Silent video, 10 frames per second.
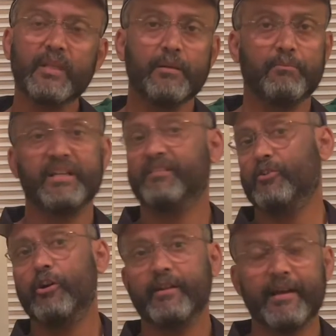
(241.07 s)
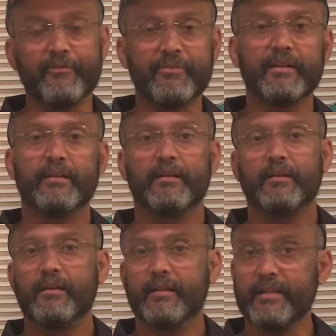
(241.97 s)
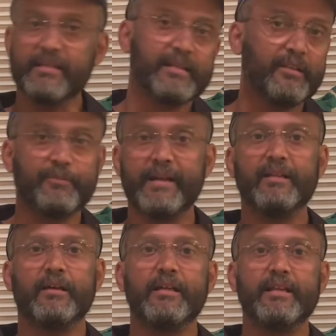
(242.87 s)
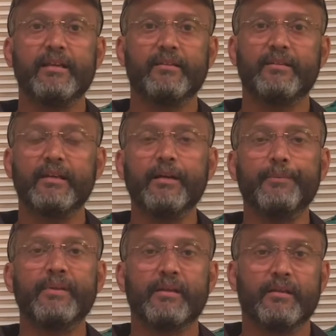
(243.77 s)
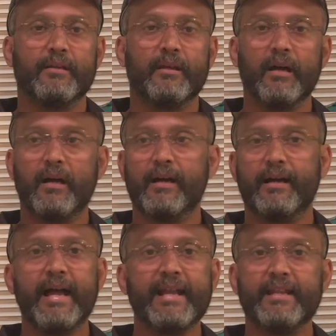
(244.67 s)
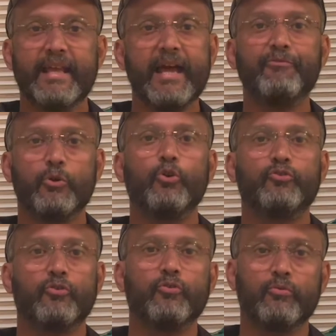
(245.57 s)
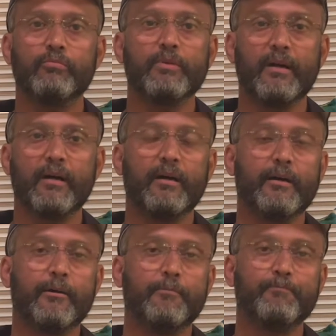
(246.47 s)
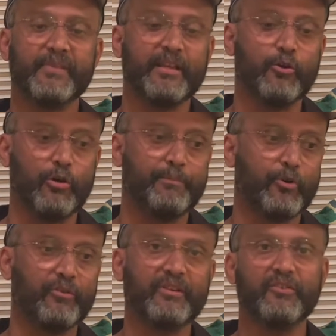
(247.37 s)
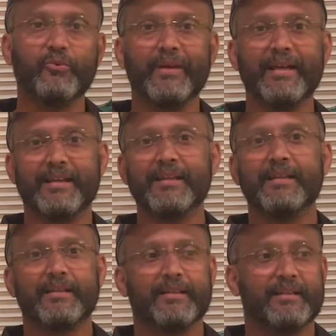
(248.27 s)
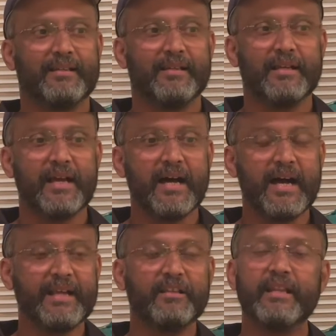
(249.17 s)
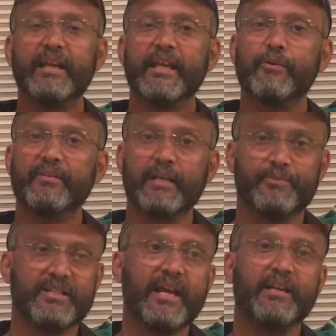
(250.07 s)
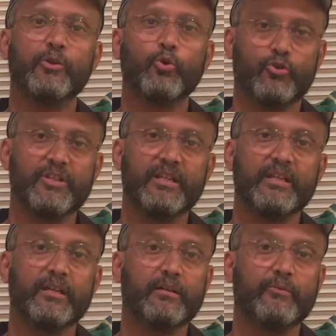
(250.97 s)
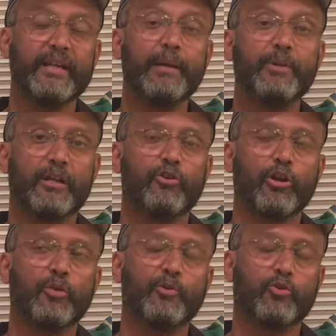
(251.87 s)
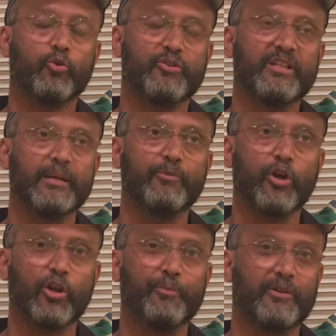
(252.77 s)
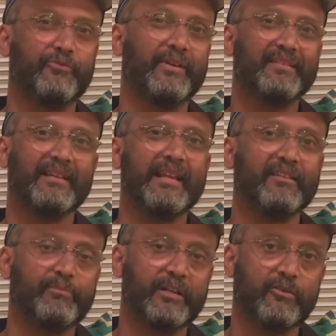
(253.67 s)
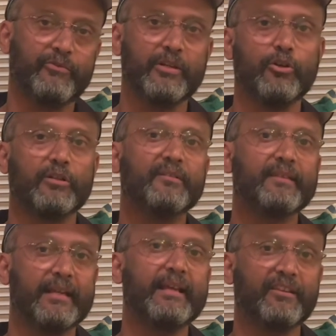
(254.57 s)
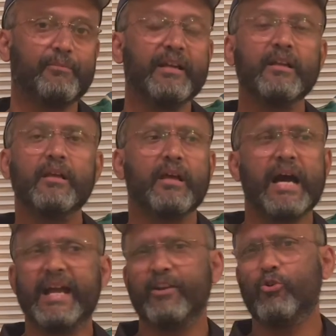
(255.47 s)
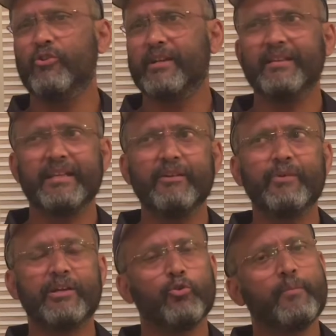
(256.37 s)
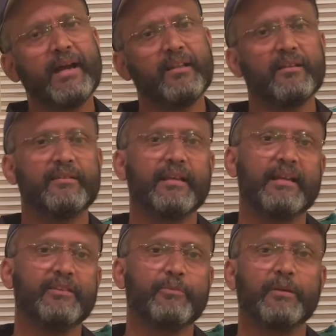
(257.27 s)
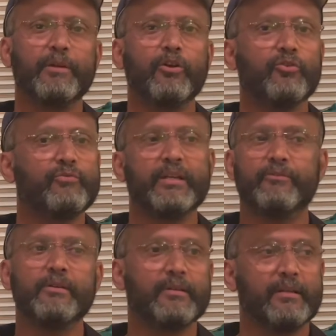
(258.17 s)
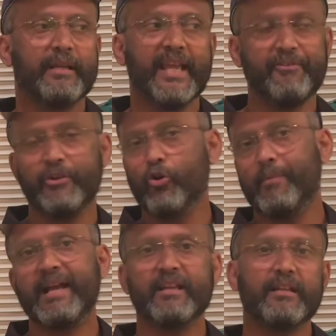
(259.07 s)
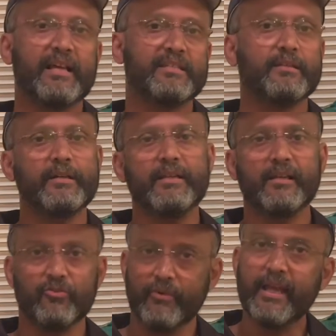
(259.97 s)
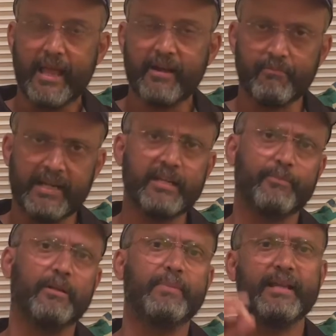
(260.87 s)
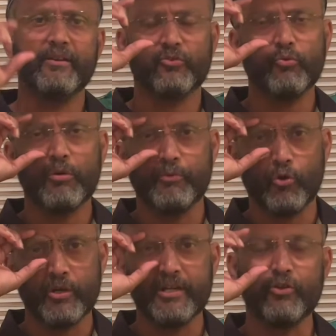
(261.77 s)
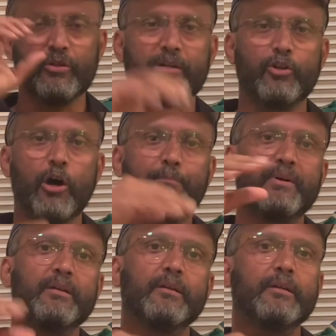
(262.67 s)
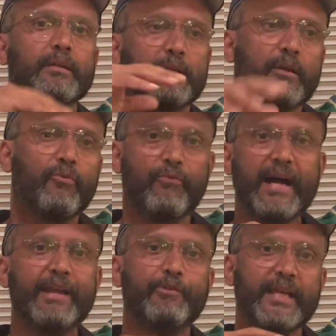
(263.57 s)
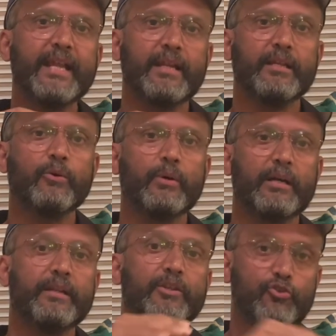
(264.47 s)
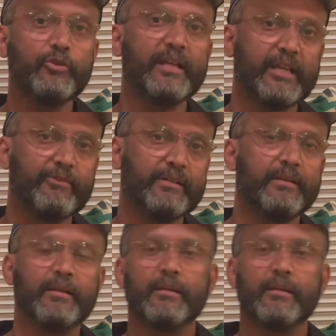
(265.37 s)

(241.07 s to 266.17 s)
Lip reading: But it's not enough. They still spend the early years here. And they have to go through a process where either they're given substandard coaching here. When I'm talking about coaching, I'm talking about the physical aspect of it, not the skill aspect. I don't really think we're too bad in the skill aspect because if you go back in the last 30 years, we had multiple players who were broken into the top 5, 10 in the world in the junior level.